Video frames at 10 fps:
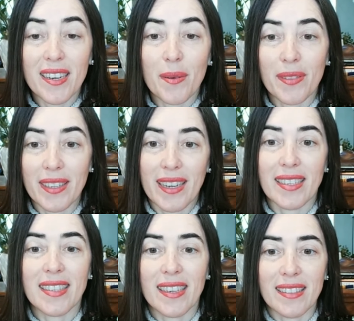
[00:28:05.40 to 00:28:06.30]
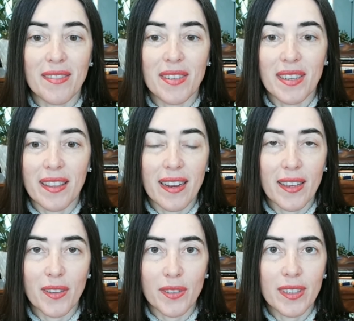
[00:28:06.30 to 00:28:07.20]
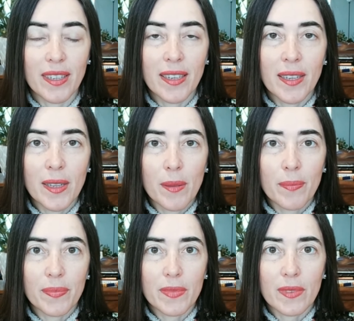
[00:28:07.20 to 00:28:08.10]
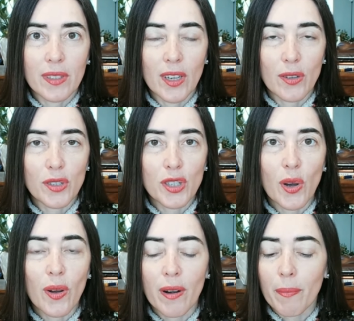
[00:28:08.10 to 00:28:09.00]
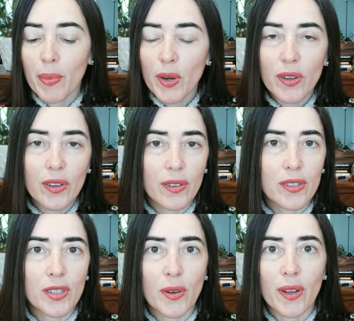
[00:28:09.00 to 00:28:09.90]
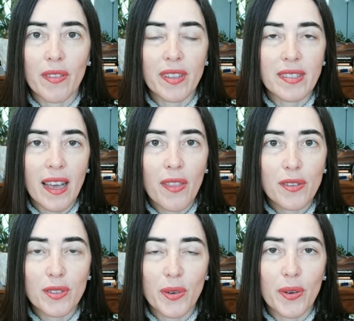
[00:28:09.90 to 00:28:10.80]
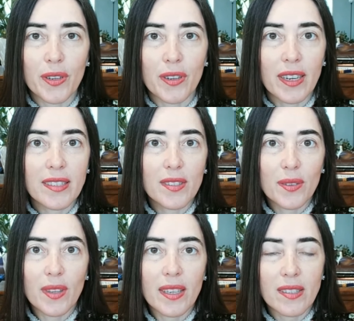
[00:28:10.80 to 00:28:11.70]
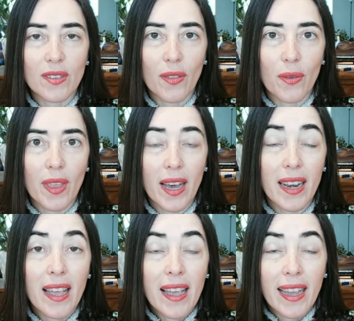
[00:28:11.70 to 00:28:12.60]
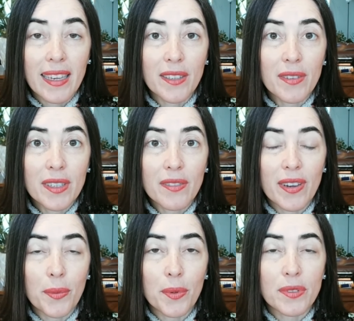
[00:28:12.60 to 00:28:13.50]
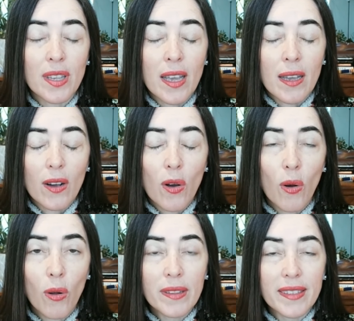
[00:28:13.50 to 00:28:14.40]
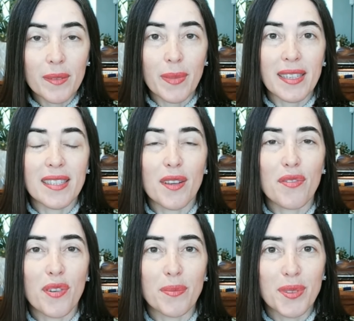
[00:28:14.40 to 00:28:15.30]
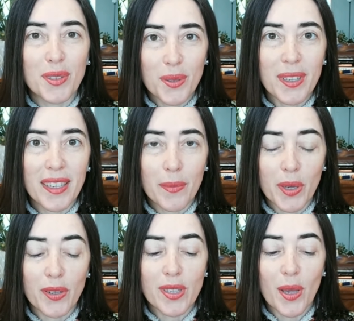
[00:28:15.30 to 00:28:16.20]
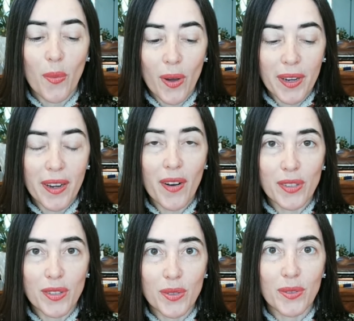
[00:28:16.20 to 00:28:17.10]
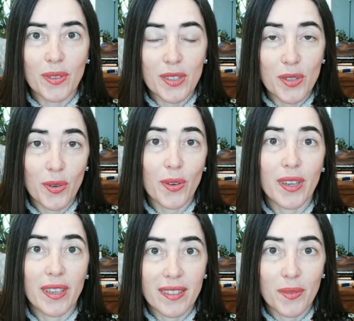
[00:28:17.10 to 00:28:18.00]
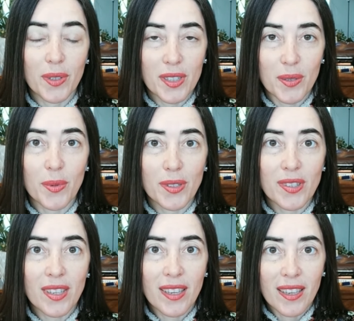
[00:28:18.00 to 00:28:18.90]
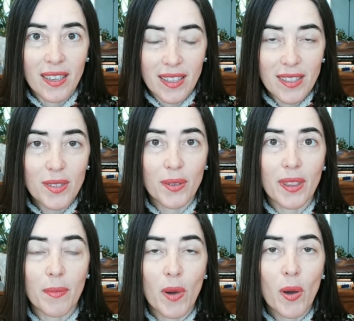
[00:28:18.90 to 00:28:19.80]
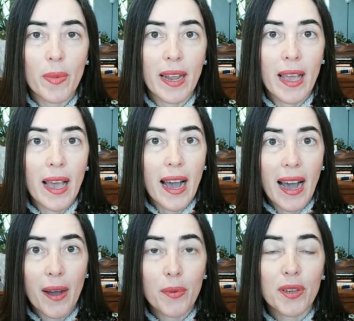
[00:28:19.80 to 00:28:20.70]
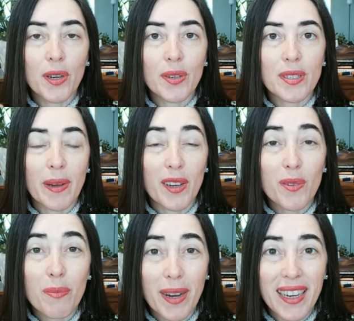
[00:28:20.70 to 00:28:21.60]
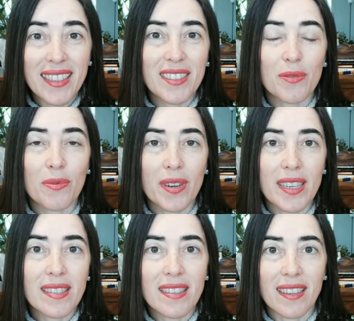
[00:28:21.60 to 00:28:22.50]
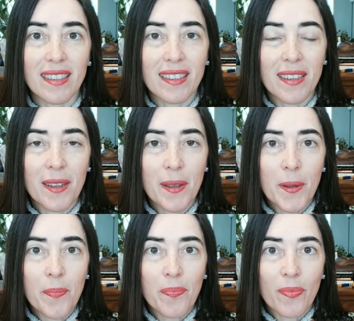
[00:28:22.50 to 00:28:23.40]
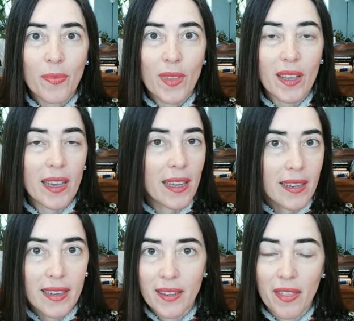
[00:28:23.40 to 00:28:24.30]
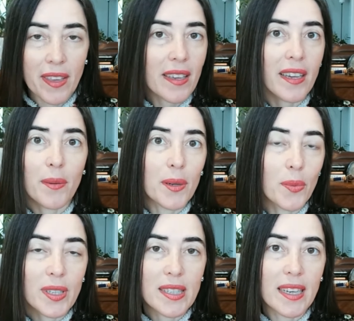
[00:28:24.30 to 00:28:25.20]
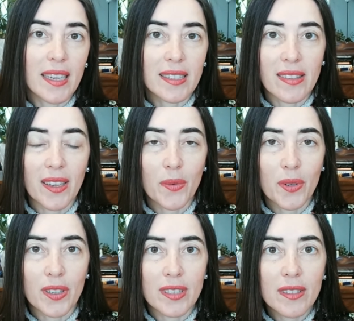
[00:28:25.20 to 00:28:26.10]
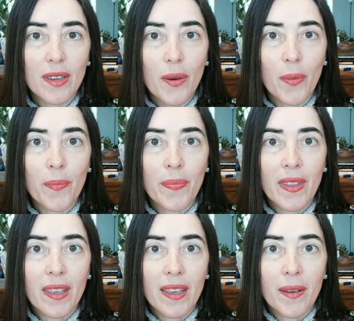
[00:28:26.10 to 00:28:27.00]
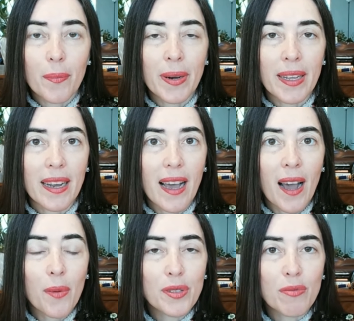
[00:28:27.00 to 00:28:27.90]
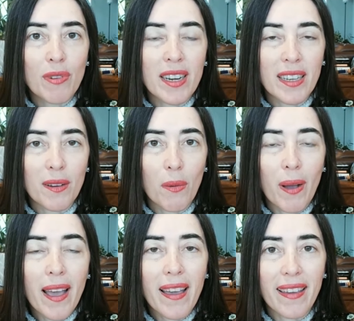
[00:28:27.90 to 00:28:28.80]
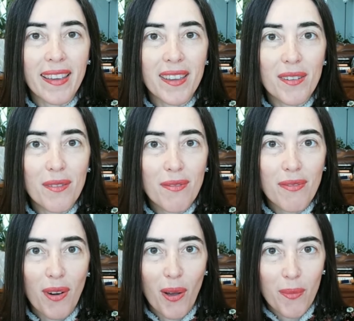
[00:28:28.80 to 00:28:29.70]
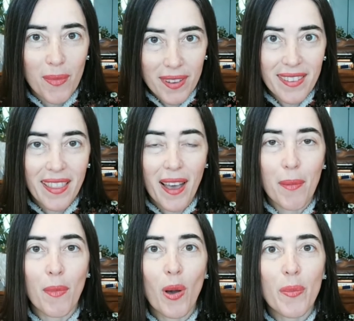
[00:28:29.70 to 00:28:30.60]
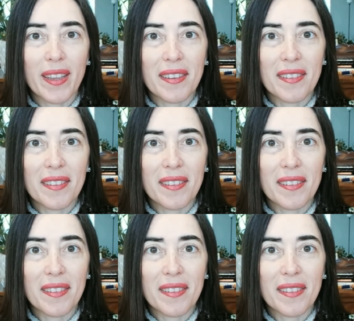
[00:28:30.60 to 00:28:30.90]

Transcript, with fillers: about the next activity that I could, you know, show her book or show her this other toy or let's do this or do that. And even if I was holding myself from doing it because I wanted her to enjoy what she was into in the moment, I would notice my own mind racing and, and thinking about what is the next thing we're going to do. But I was running away from that moment.